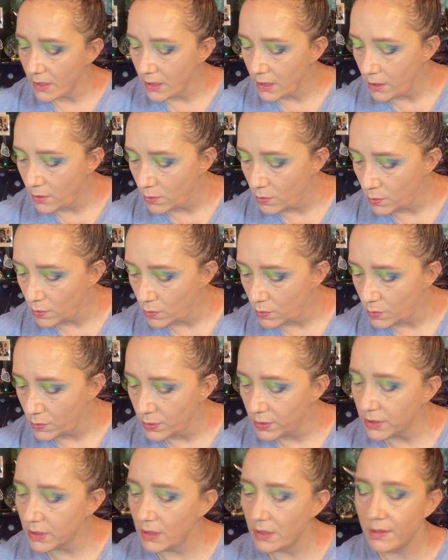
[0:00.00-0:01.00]
to
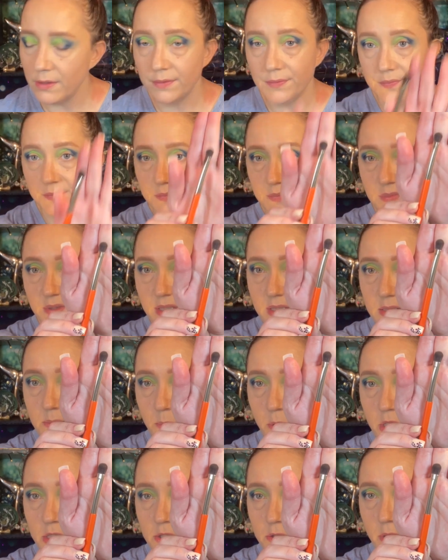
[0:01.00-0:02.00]
use this
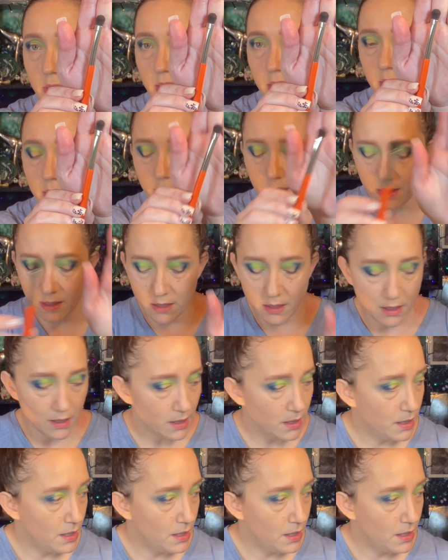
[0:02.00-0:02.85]
brush right here,